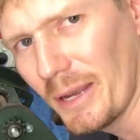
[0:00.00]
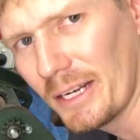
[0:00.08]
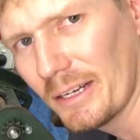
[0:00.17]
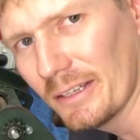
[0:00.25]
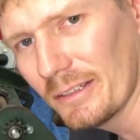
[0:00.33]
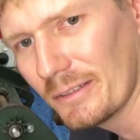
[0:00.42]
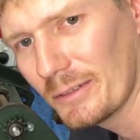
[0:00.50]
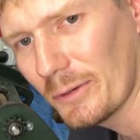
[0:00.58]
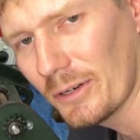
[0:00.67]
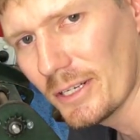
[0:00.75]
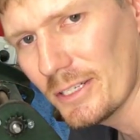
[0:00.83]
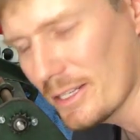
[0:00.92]
making it
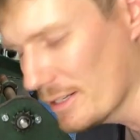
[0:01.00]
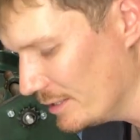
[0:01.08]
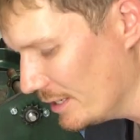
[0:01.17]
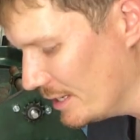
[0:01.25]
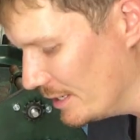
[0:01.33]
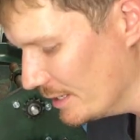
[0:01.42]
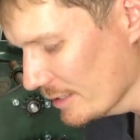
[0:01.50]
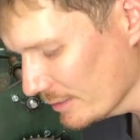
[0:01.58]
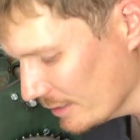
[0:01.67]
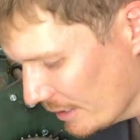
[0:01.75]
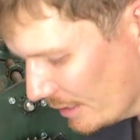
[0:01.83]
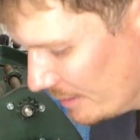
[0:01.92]
quite easy to tear
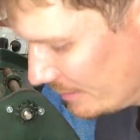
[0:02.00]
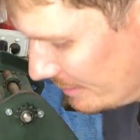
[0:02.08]
down. So.